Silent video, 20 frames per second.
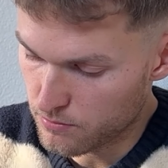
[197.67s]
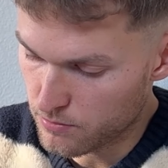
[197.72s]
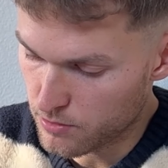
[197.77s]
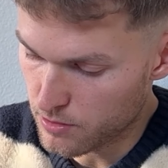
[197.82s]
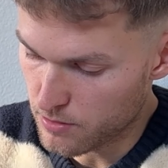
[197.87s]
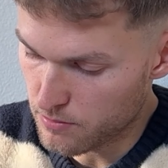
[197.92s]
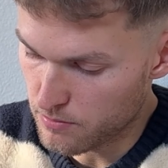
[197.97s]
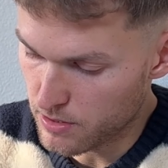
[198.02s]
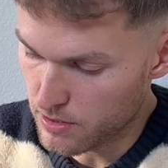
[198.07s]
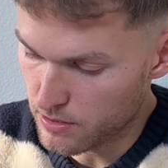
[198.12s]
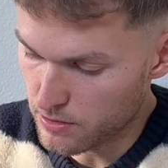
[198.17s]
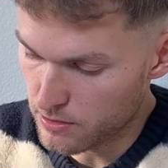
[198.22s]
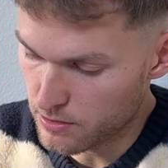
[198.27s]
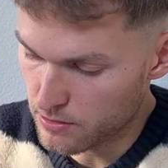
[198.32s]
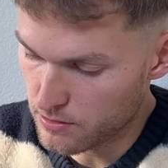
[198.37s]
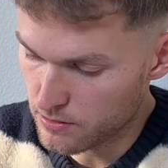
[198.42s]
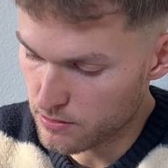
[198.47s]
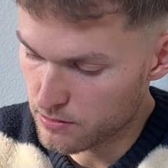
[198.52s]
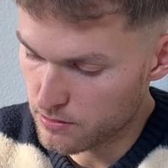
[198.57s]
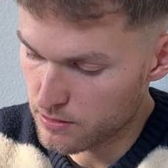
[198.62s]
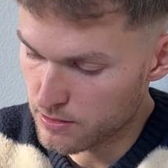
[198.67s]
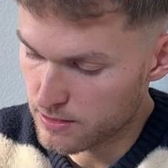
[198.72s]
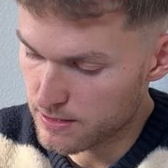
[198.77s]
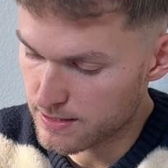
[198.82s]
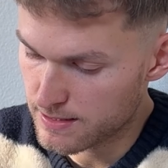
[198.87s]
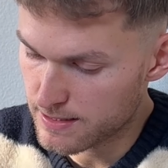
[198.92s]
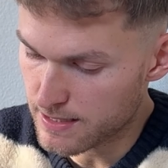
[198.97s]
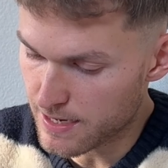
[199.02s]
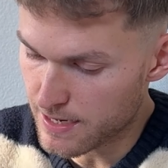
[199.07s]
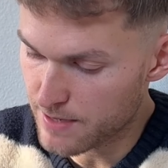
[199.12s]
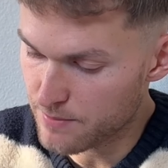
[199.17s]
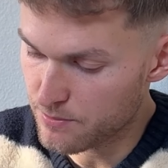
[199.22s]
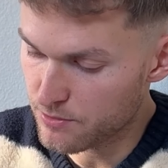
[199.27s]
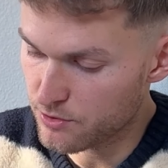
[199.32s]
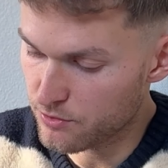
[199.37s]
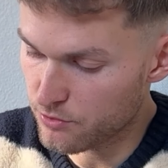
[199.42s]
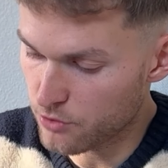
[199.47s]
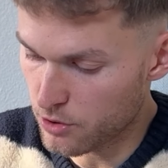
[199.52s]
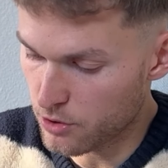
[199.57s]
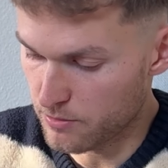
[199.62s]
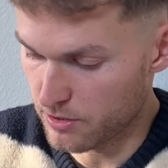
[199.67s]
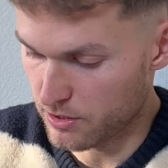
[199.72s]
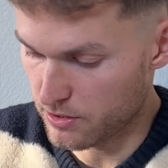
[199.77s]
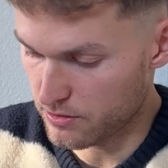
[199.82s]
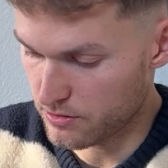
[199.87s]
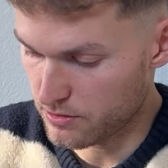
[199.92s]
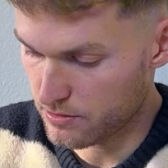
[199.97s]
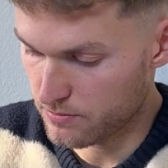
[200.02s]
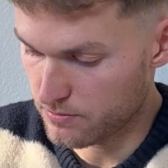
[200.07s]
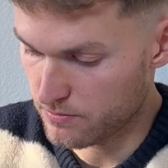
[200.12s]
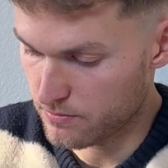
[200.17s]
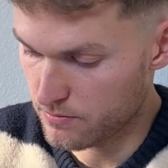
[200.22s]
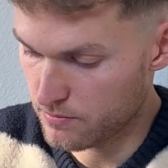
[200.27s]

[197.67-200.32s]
per meter times 4 meters